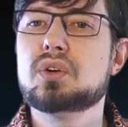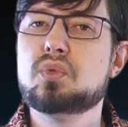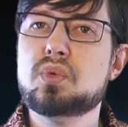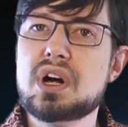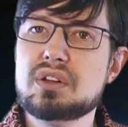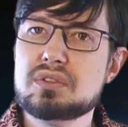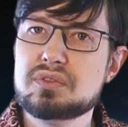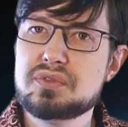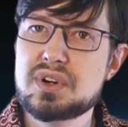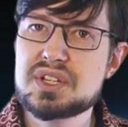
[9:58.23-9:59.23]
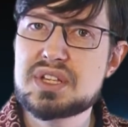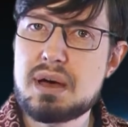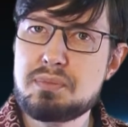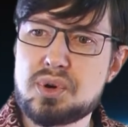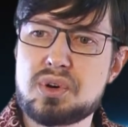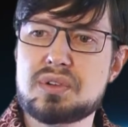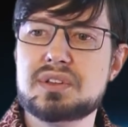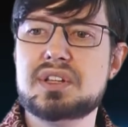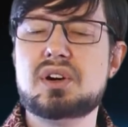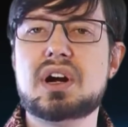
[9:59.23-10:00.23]
Well, for example,
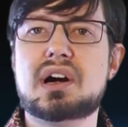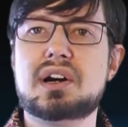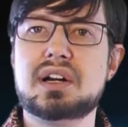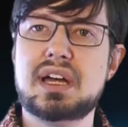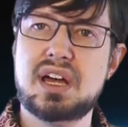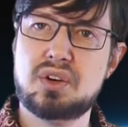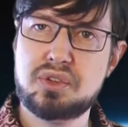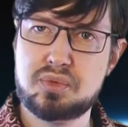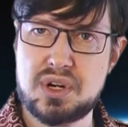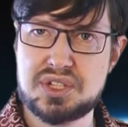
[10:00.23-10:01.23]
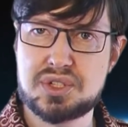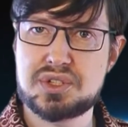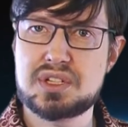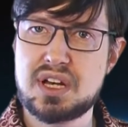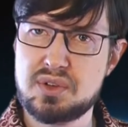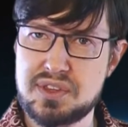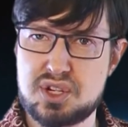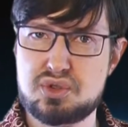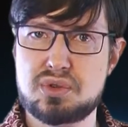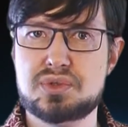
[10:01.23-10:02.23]
there are health risks, health
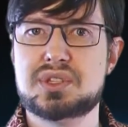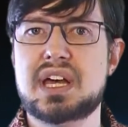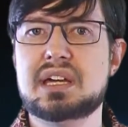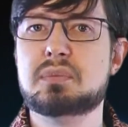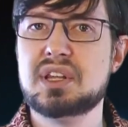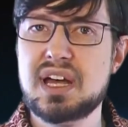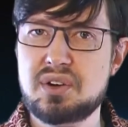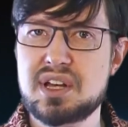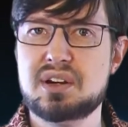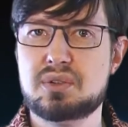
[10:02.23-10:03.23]
issues like malaria